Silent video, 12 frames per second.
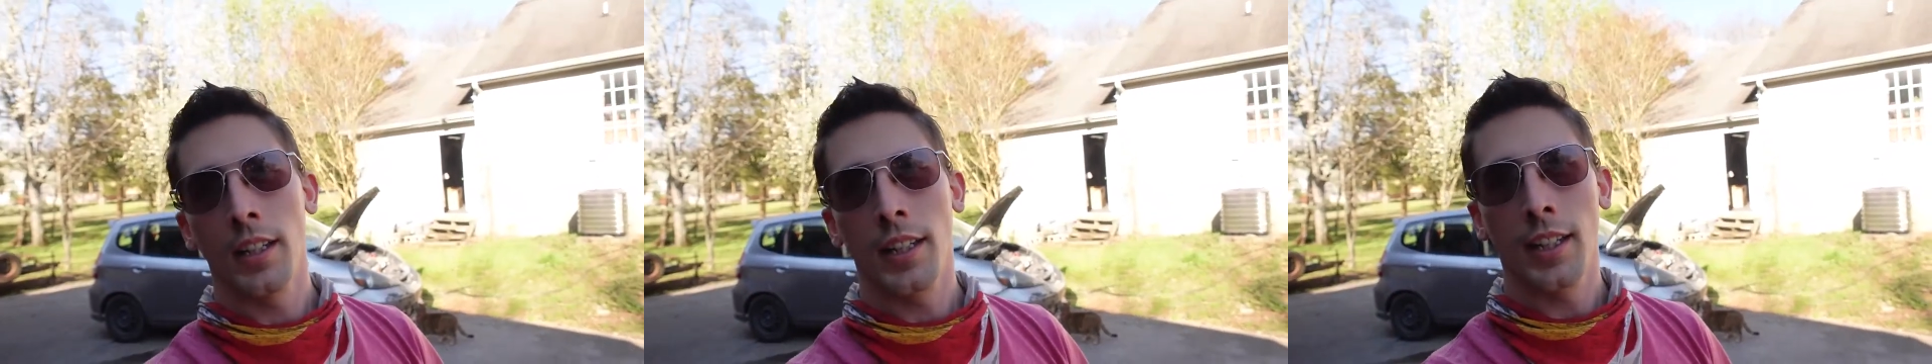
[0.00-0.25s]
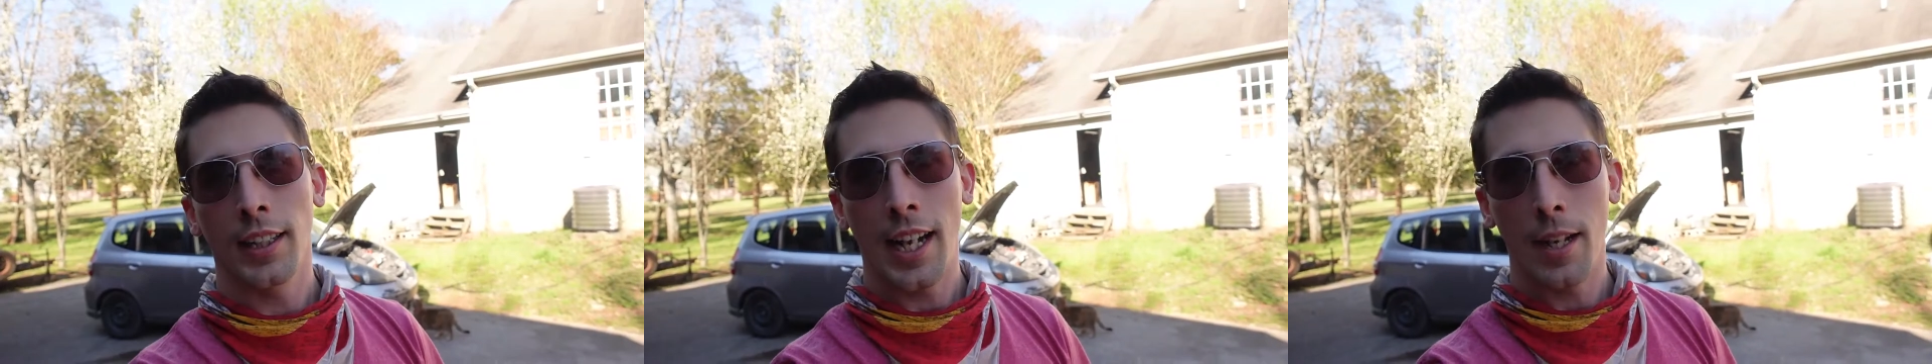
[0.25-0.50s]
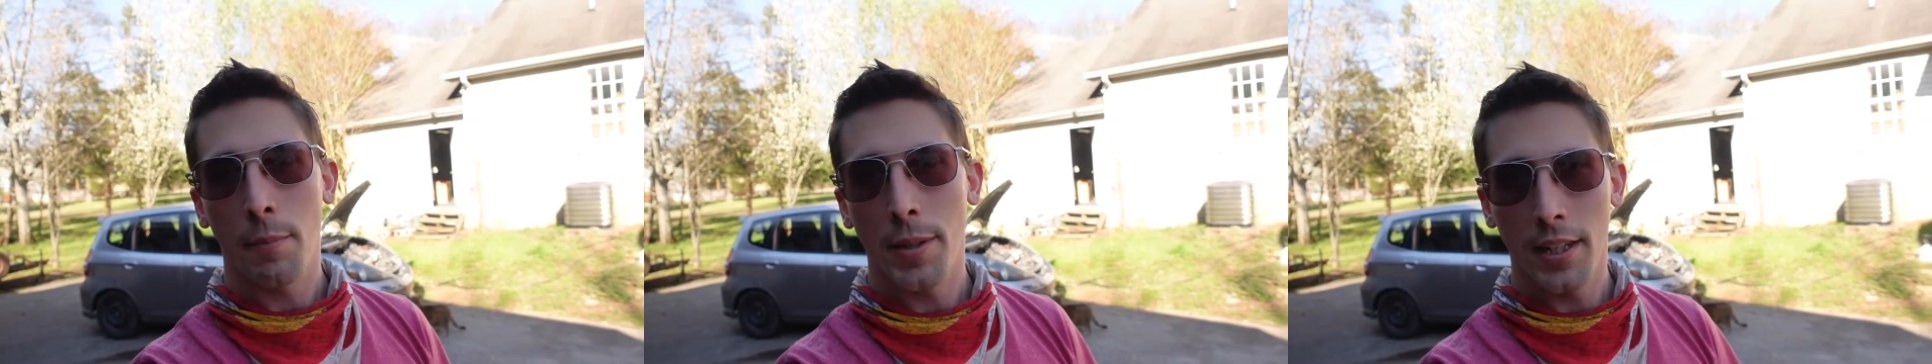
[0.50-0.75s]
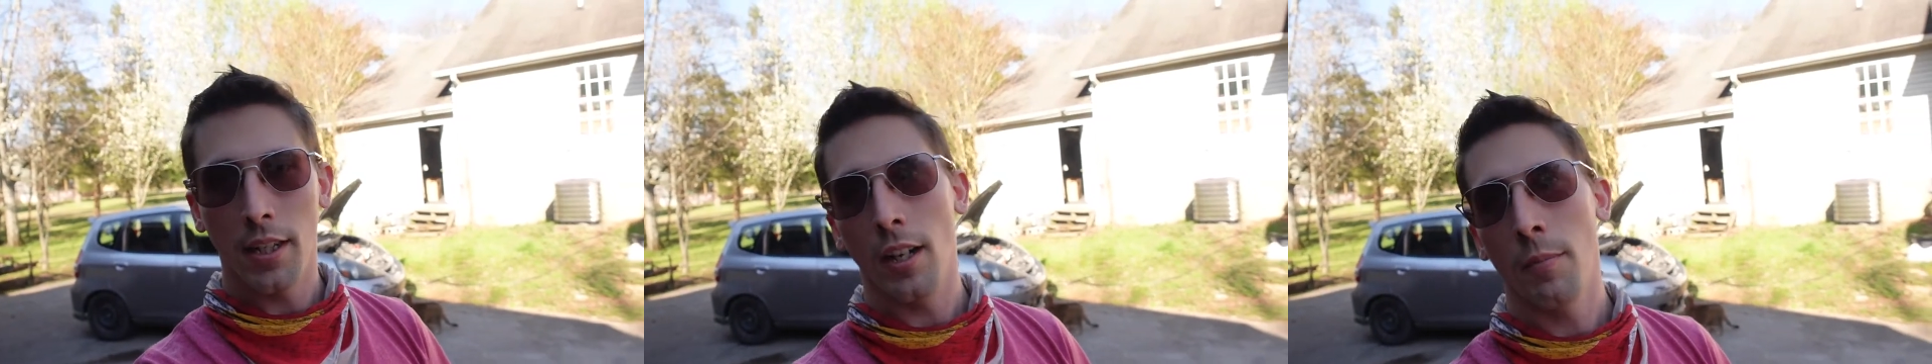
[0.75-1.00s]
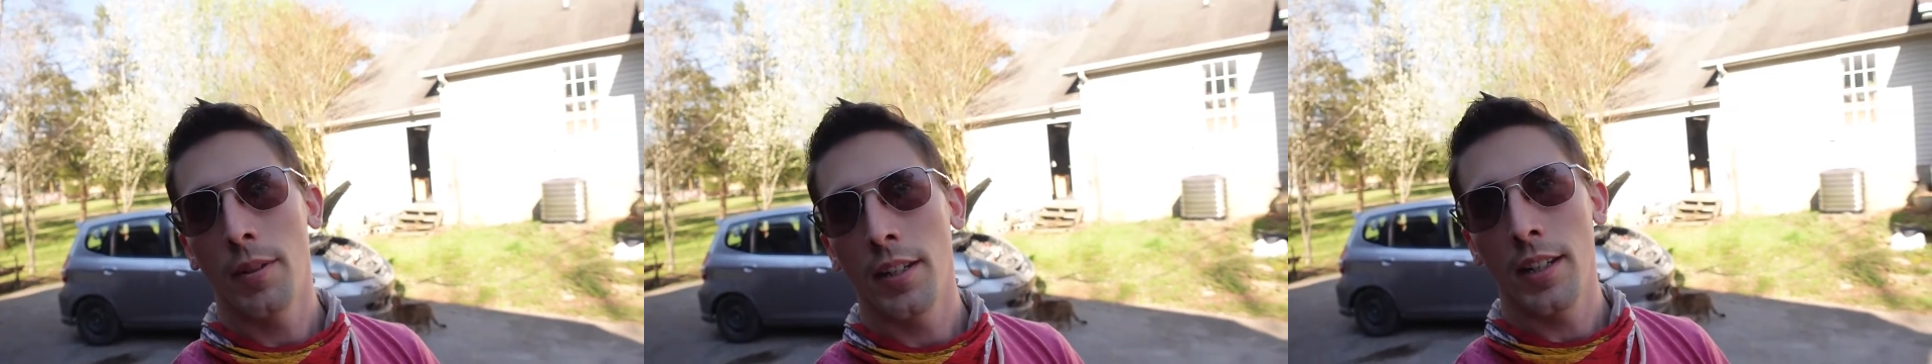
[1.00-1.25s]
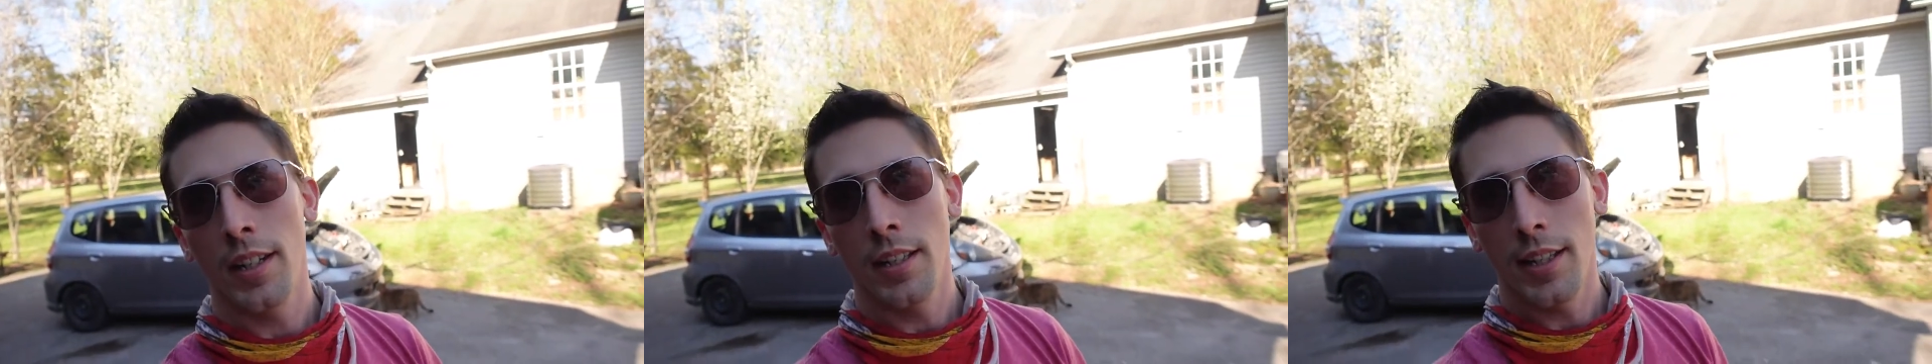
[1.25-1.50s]
and kind of beat up
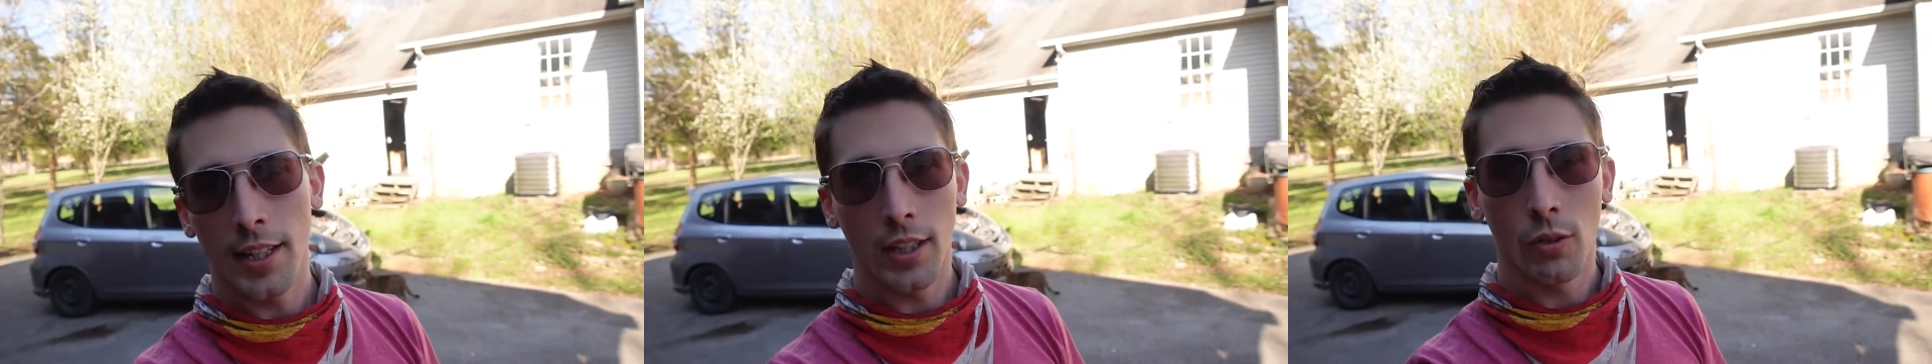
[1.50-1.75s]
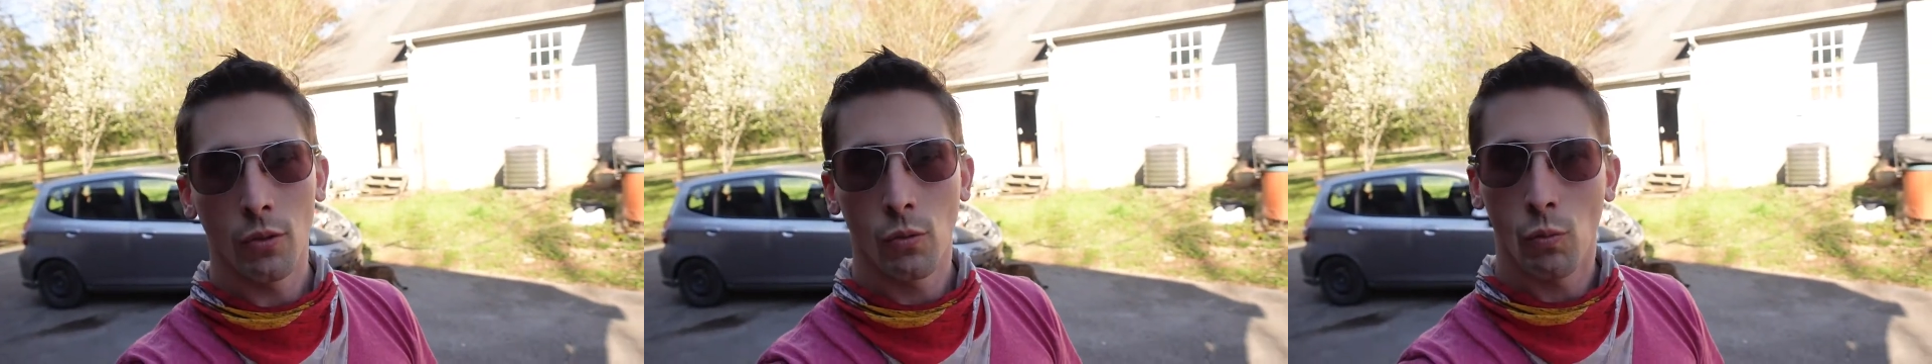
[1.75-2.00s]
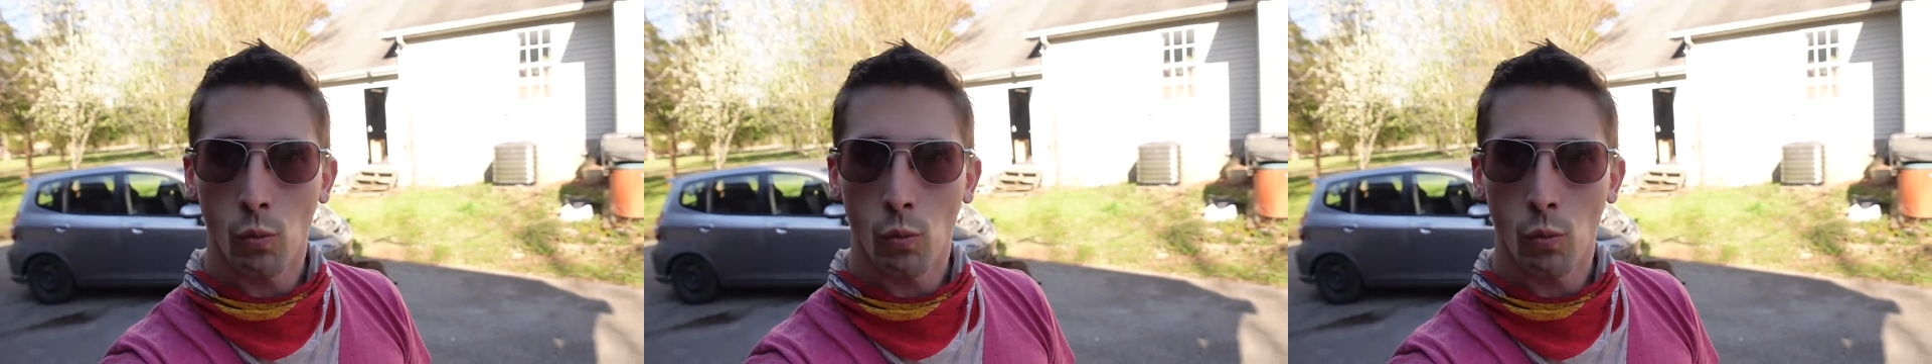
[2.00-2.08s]
and needing